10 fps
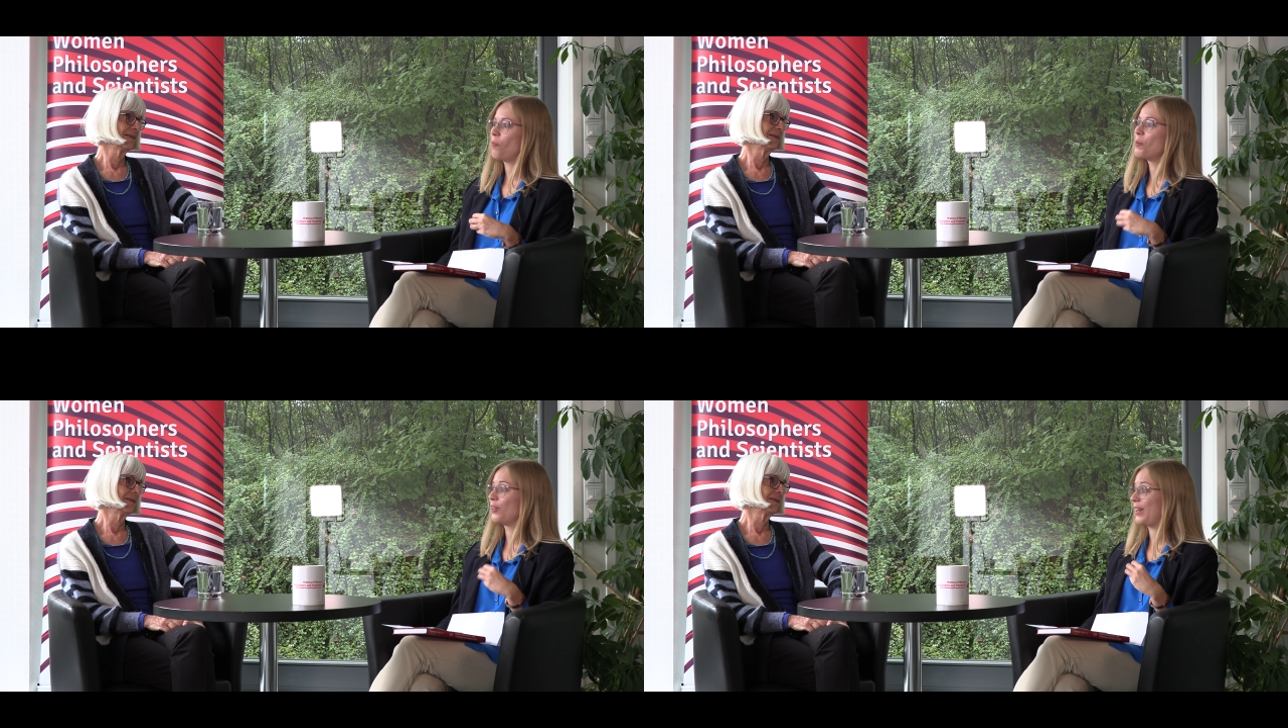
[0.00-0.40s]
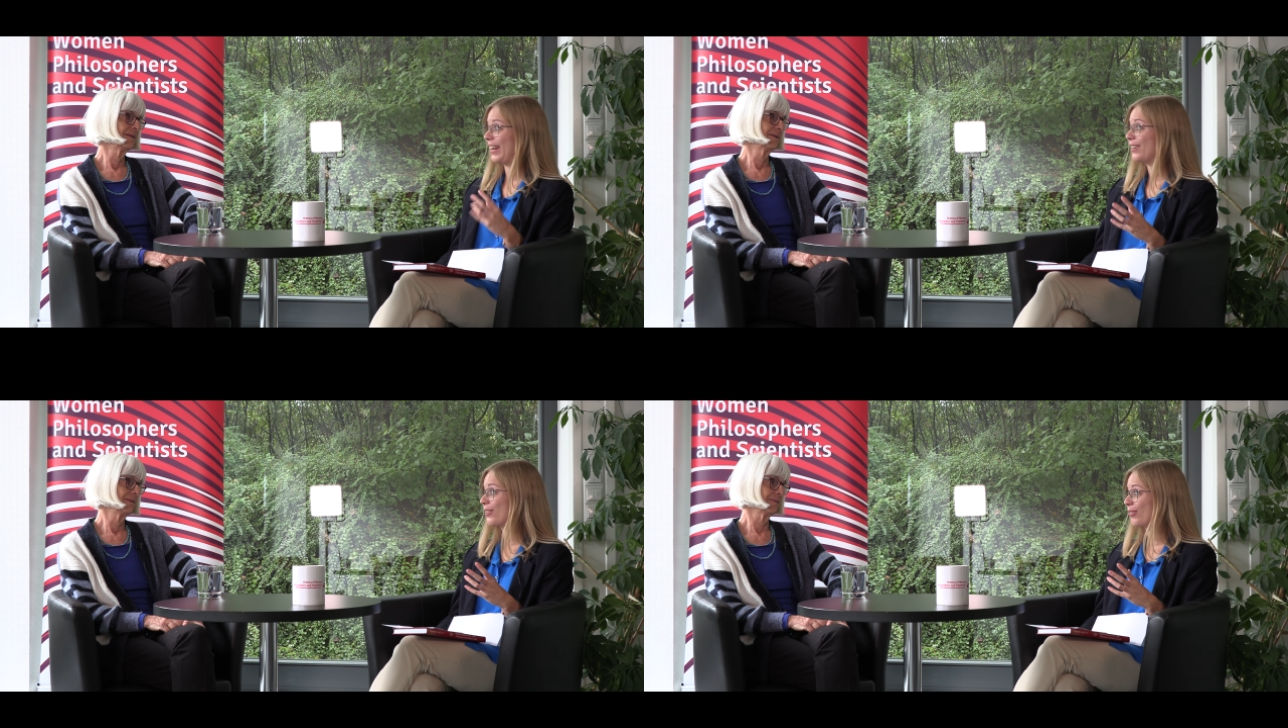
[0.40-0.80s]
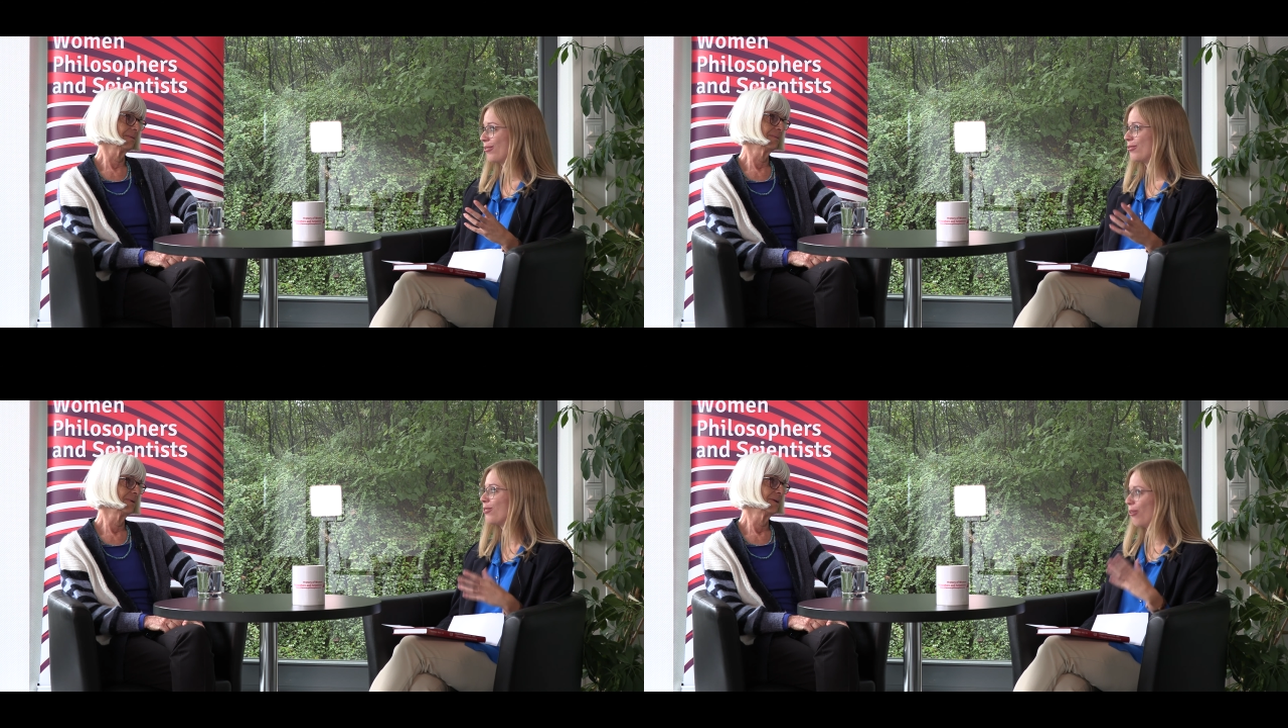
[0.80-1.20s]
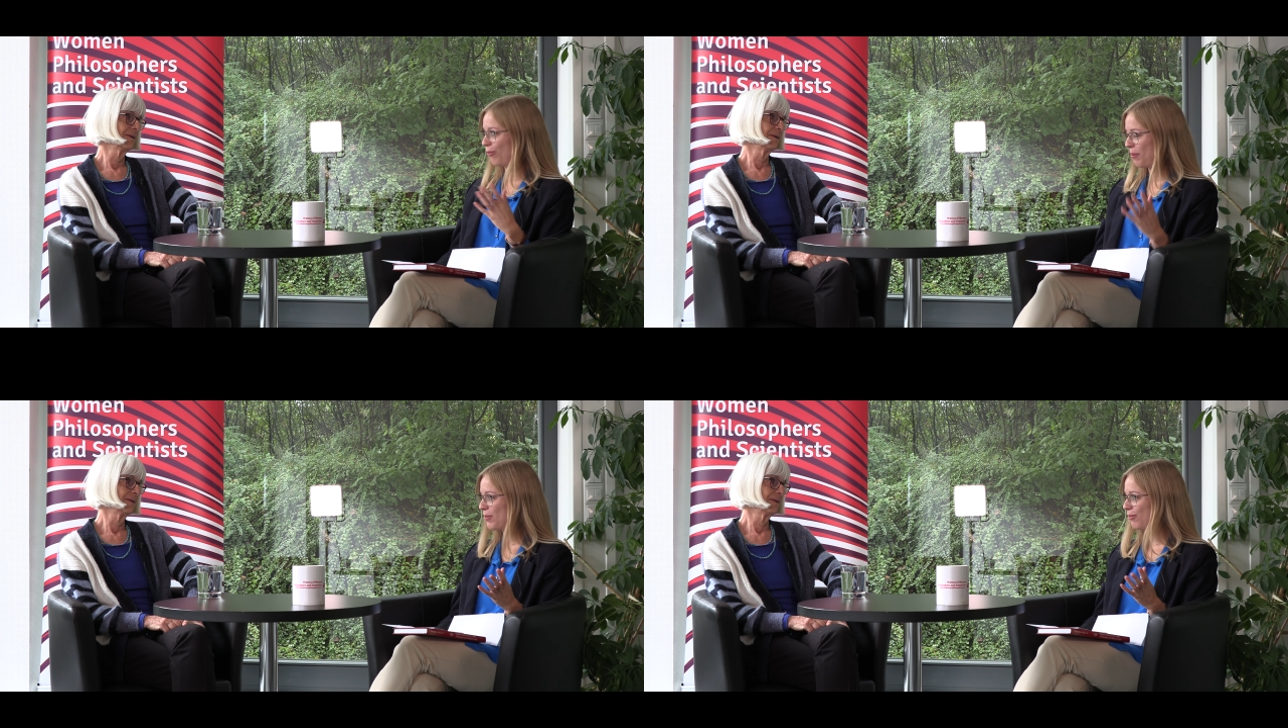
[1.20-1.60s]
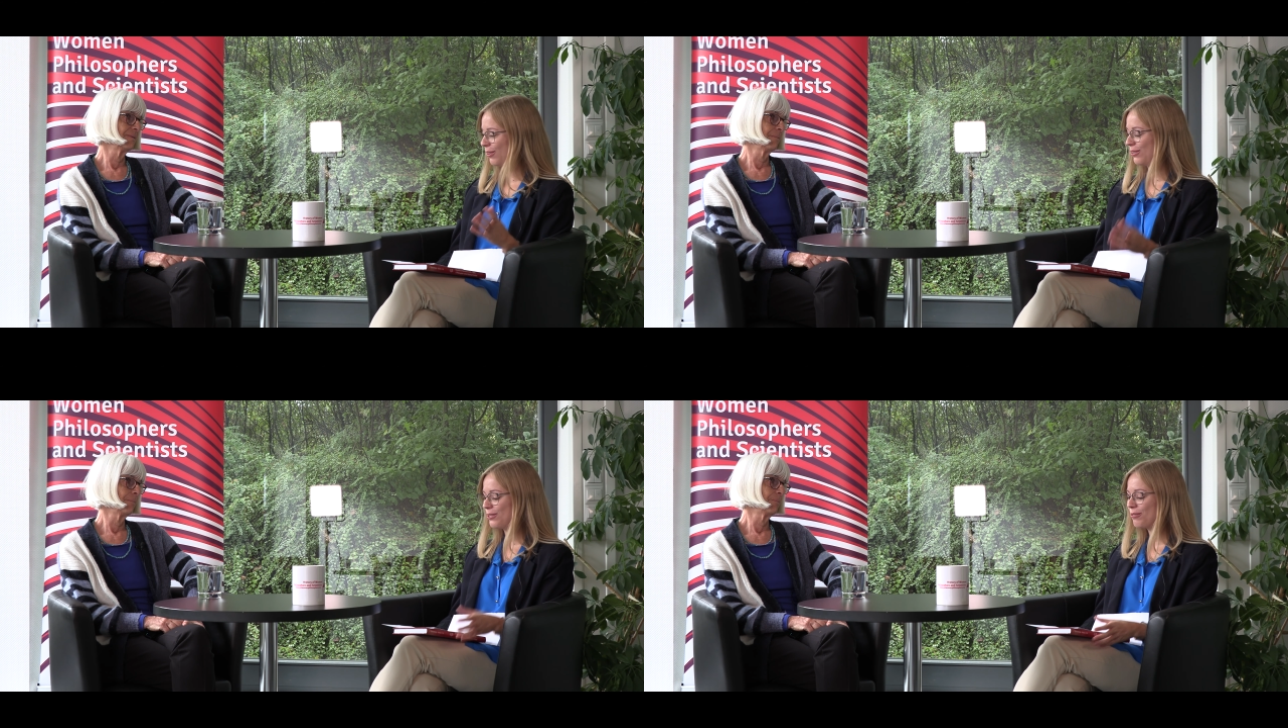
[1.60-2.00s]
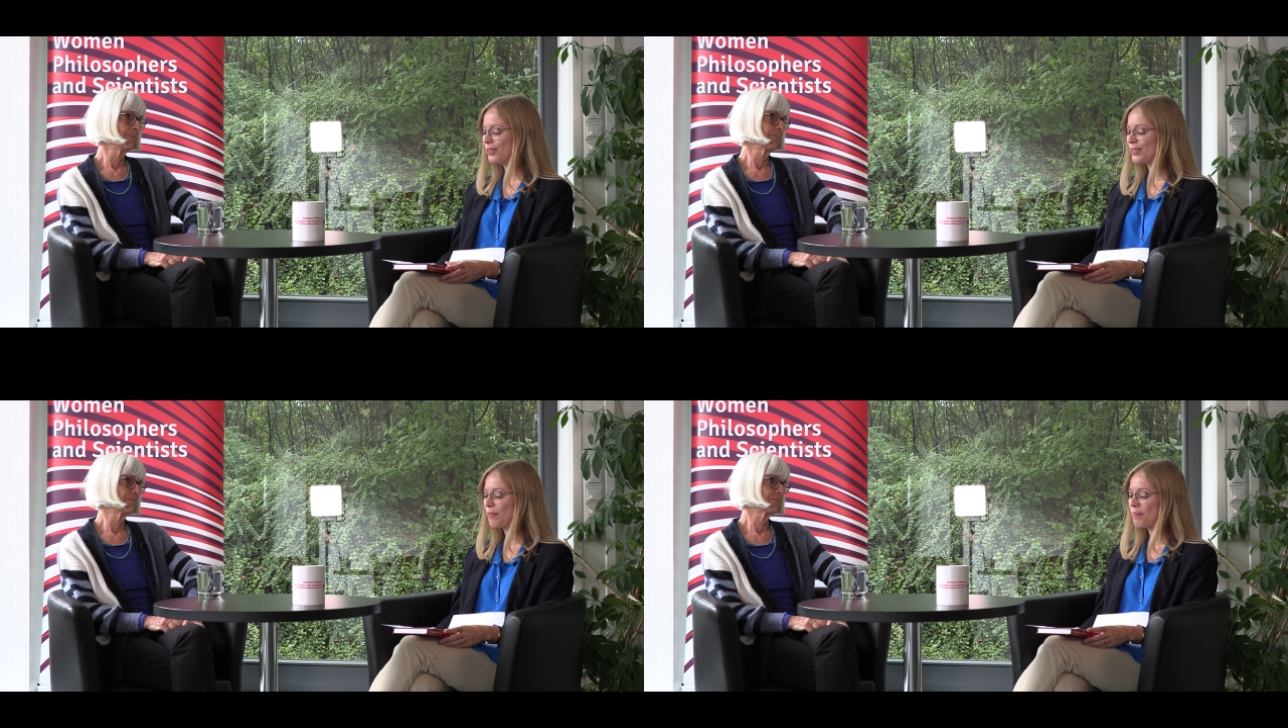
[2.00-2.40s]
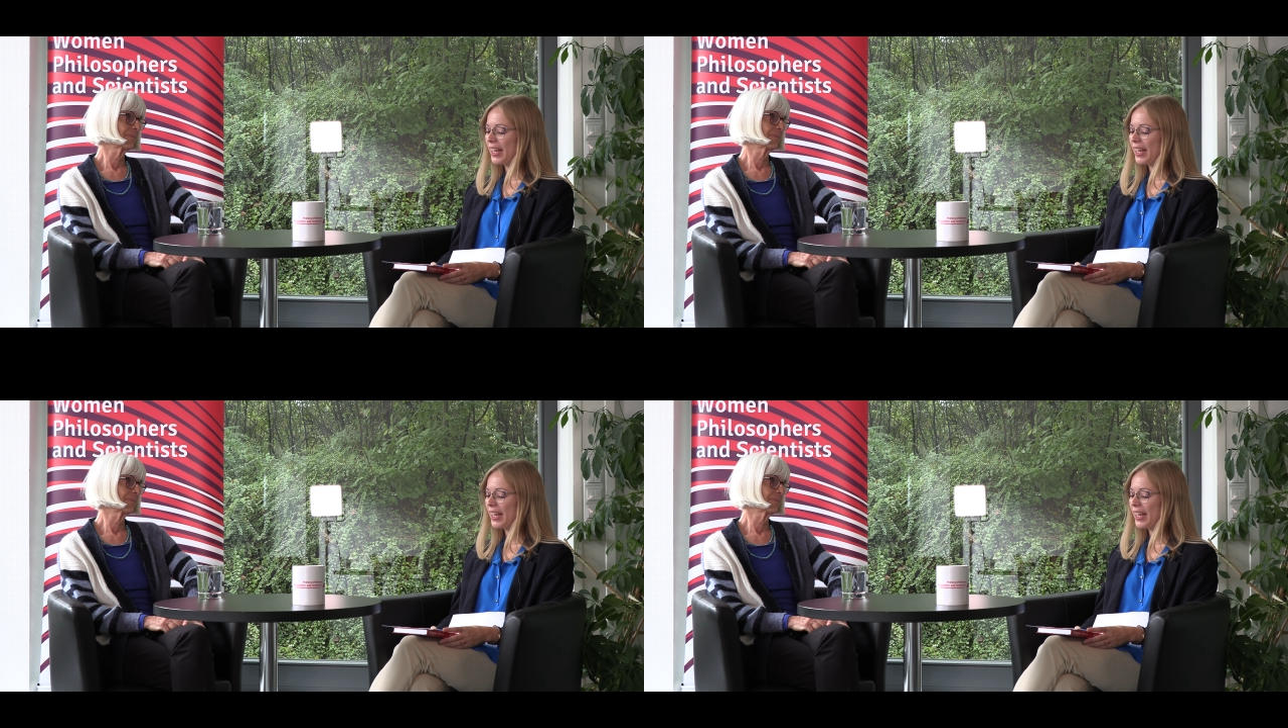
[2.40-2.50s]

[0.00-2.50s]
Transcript: open the canon for women philosophers.